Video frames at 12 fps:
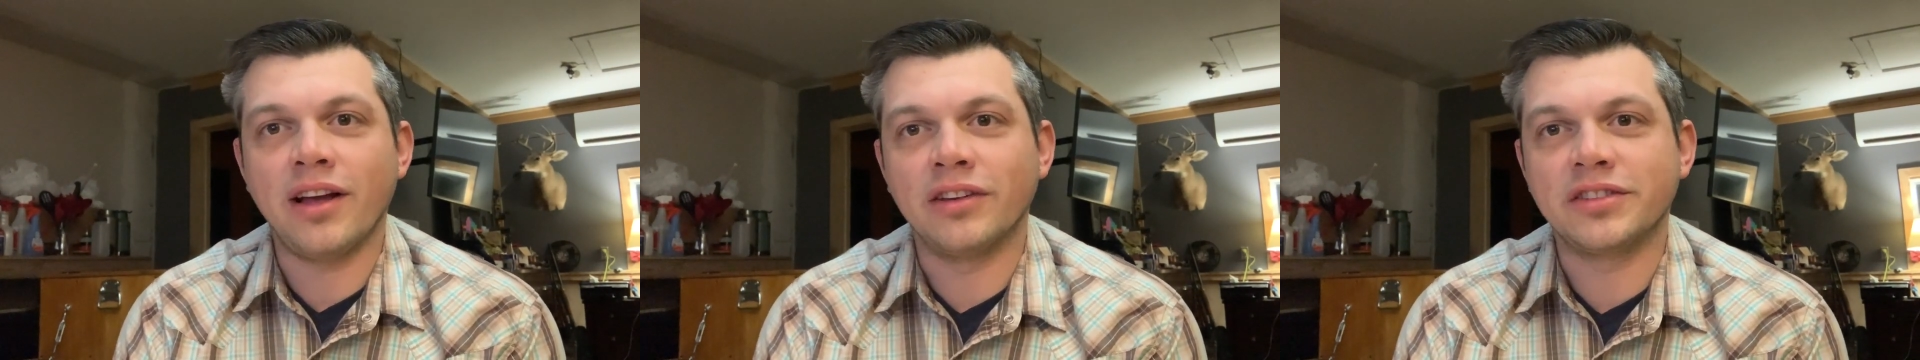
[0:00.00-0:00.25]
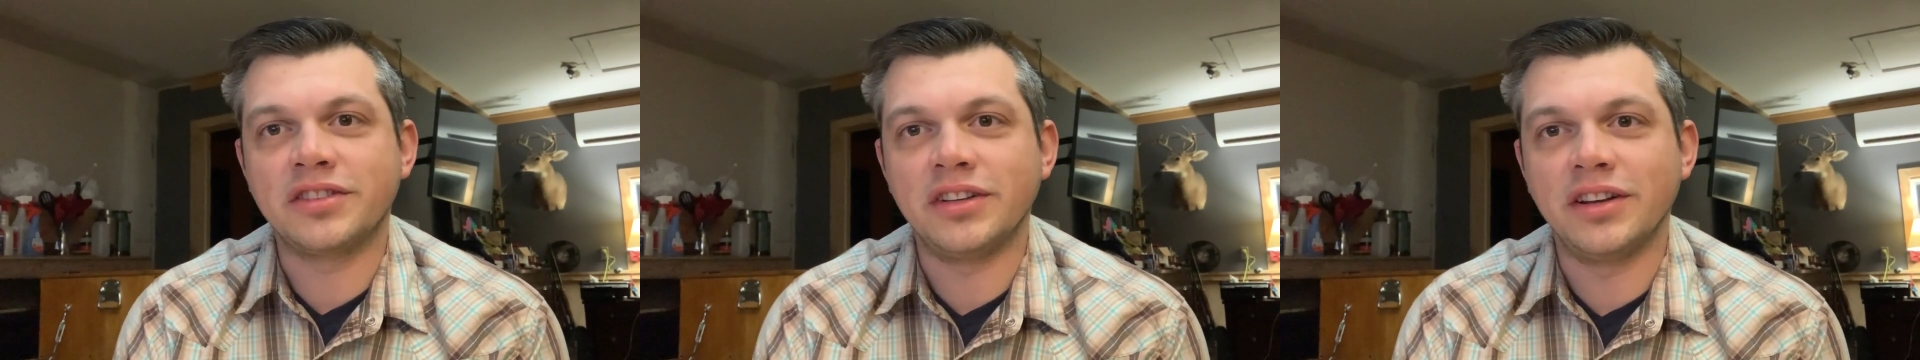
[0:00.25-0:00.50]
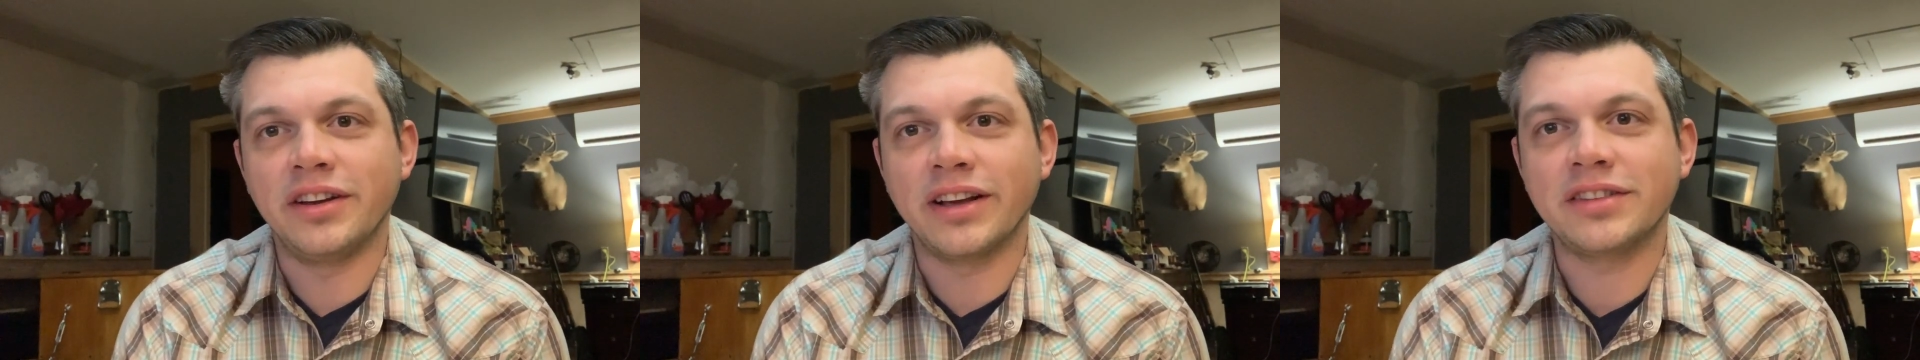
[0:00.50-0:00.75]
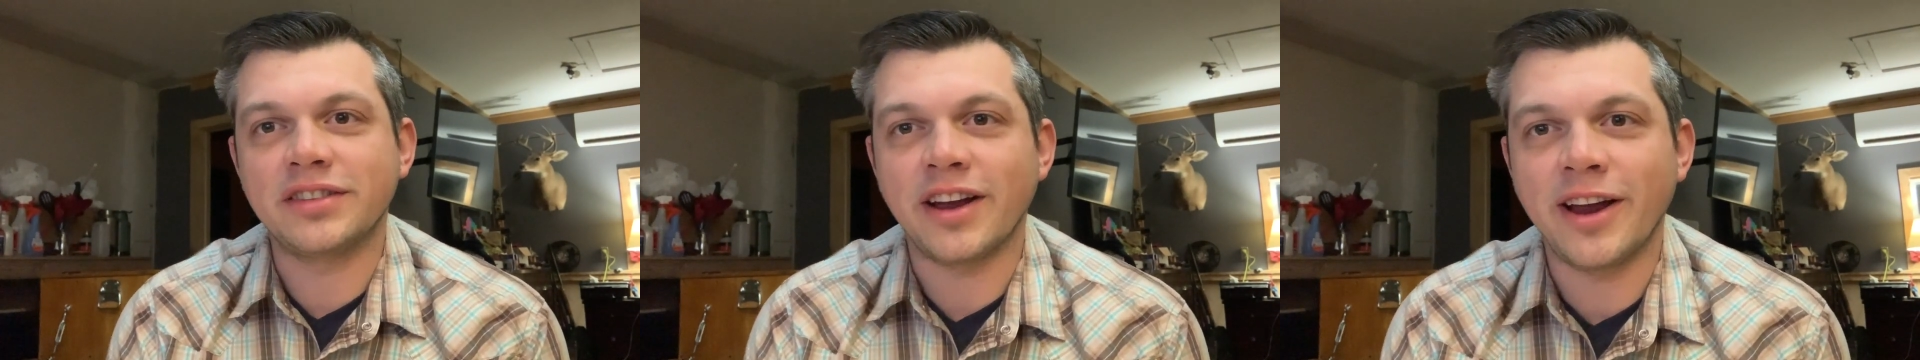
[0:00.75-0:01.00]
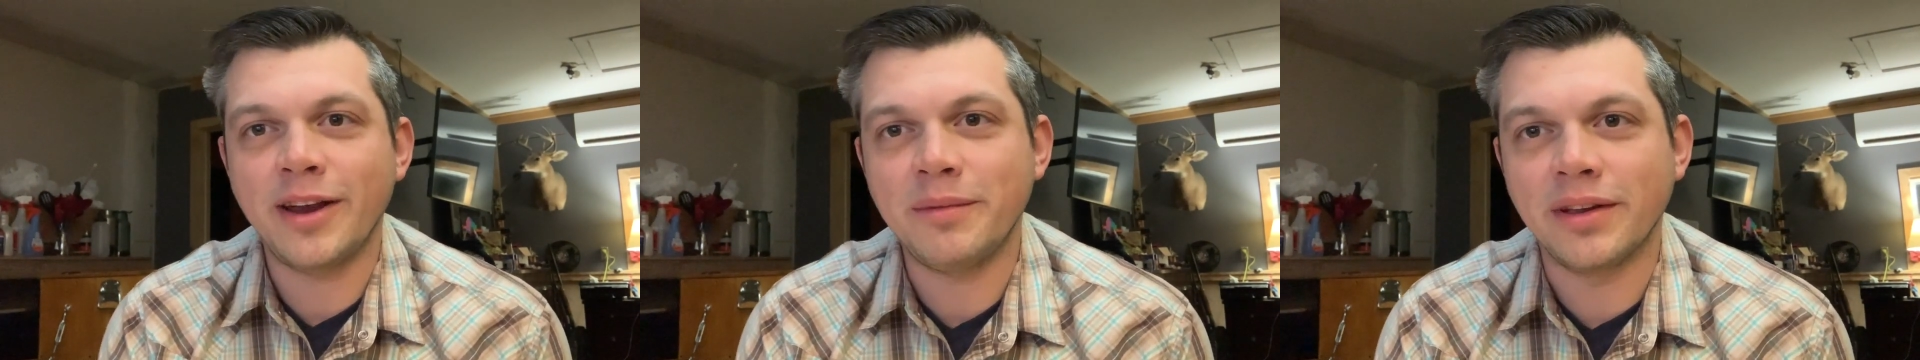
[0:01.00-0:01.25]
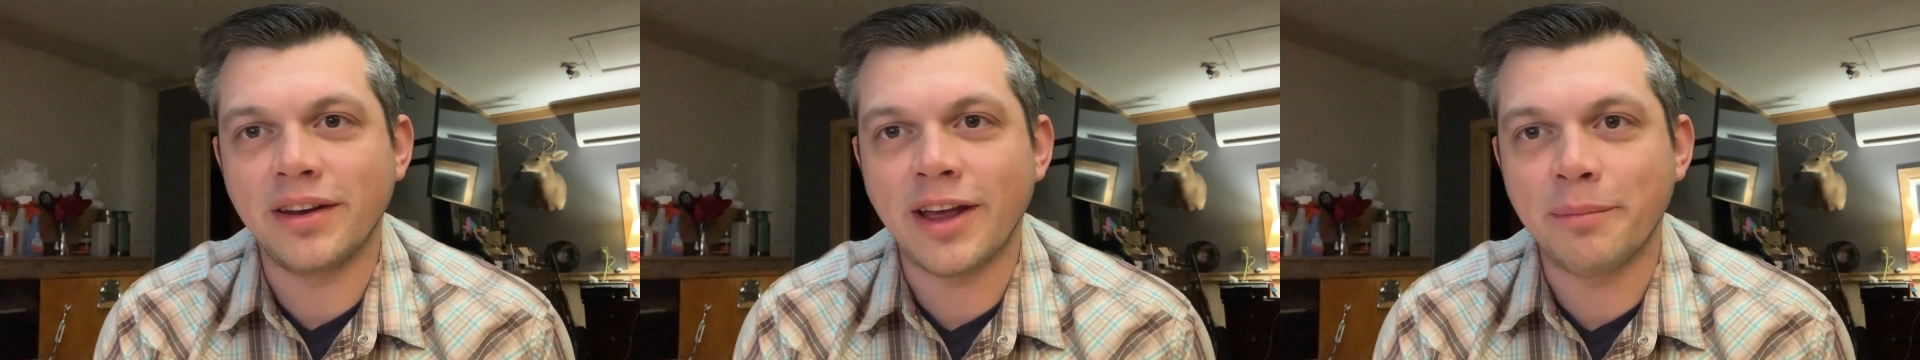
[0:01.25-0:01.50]
I'll see you next time
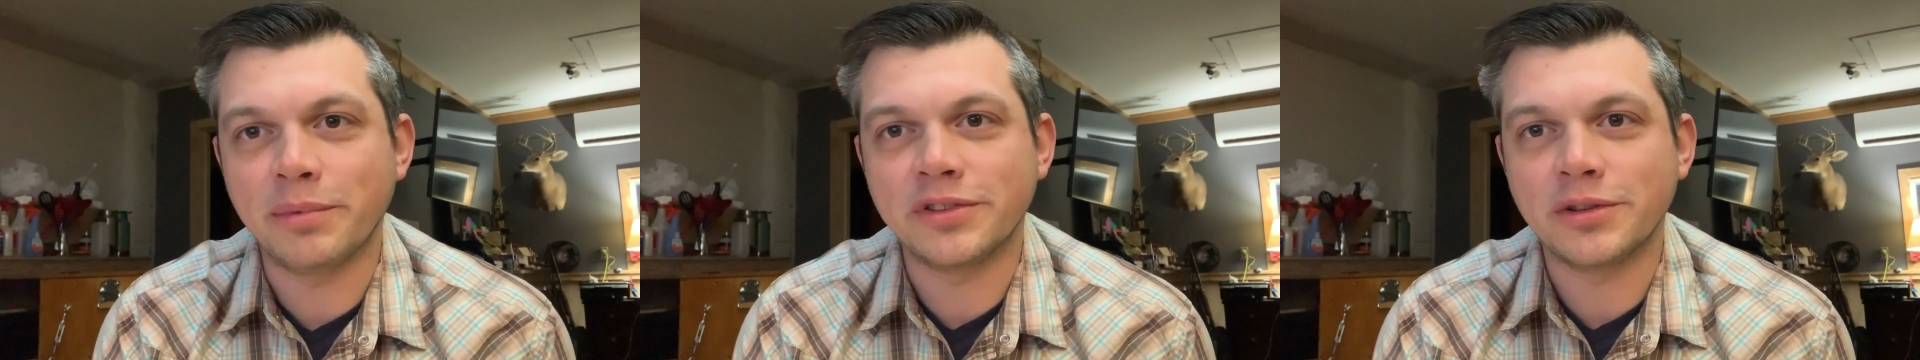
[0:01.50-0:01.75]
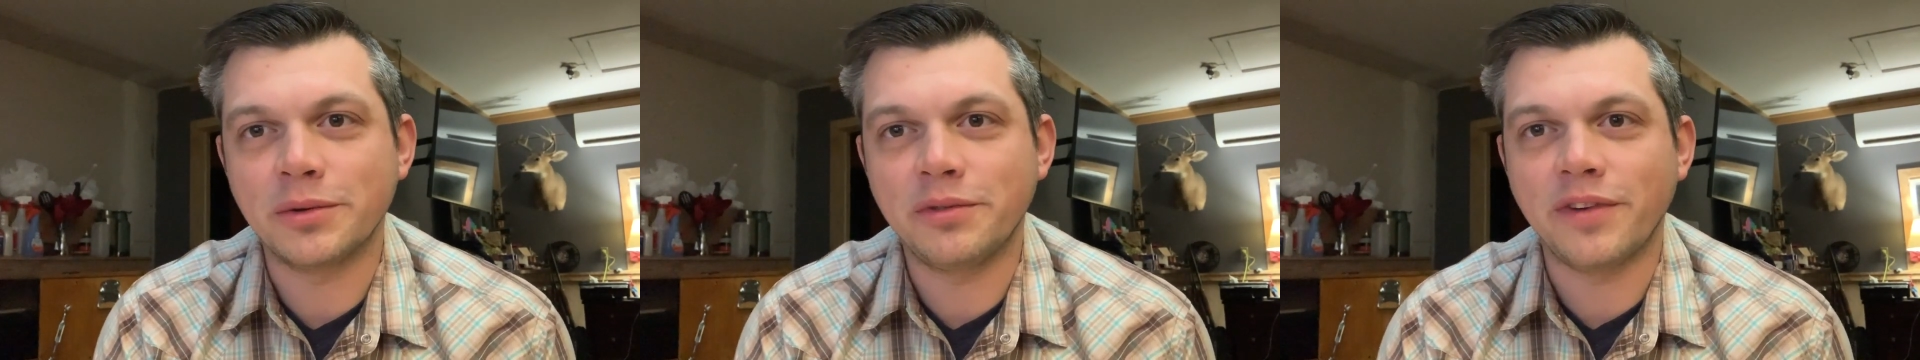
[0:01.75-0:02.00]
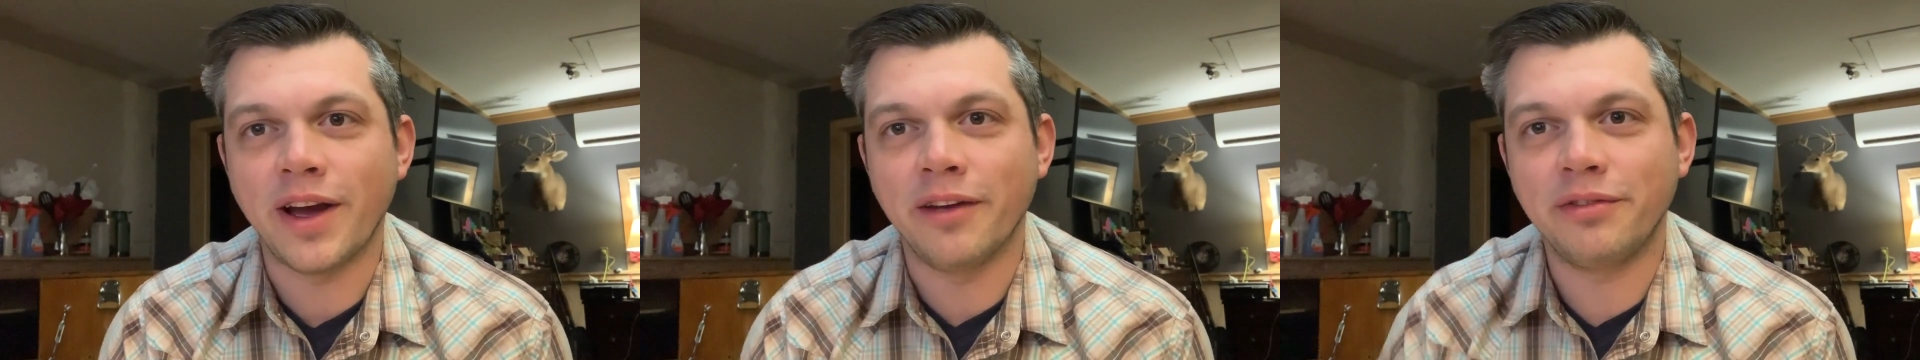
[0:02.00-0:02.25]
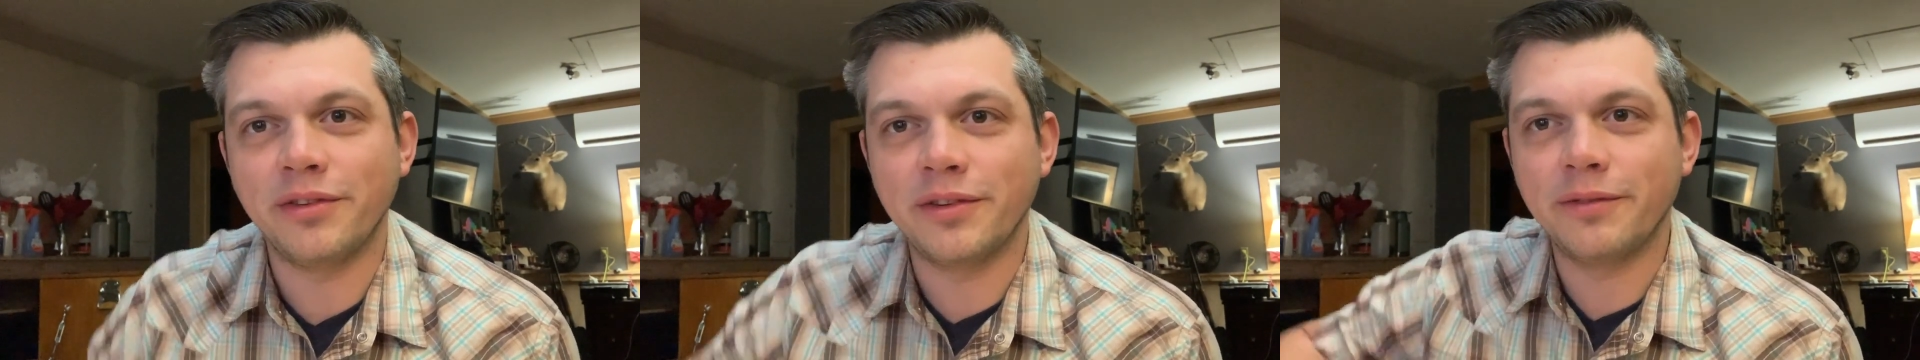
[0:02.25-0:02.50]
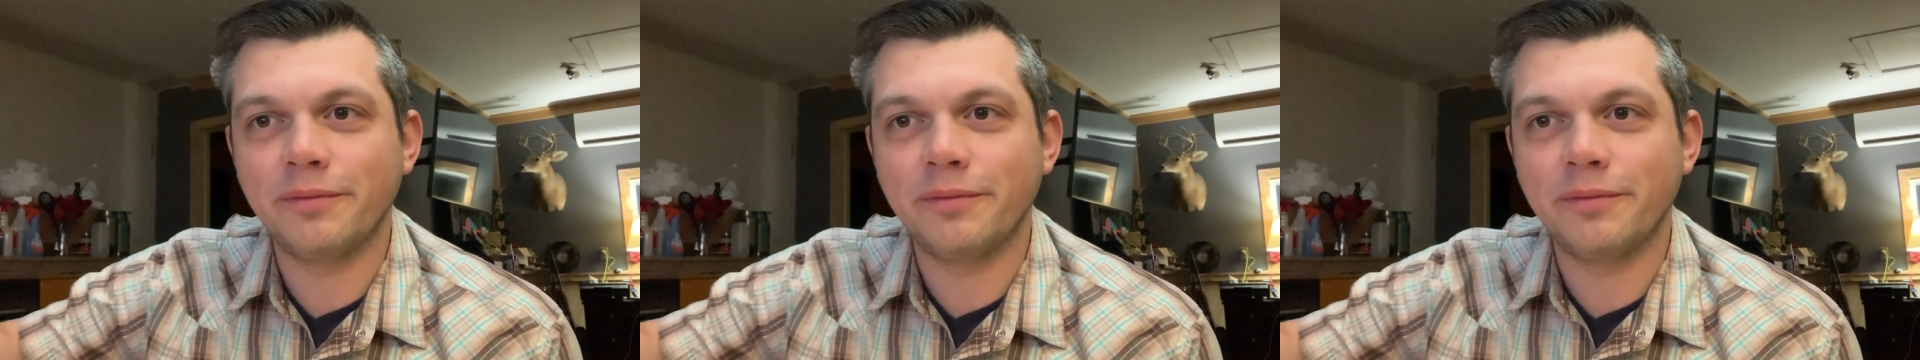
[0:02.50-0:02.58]
in episode five.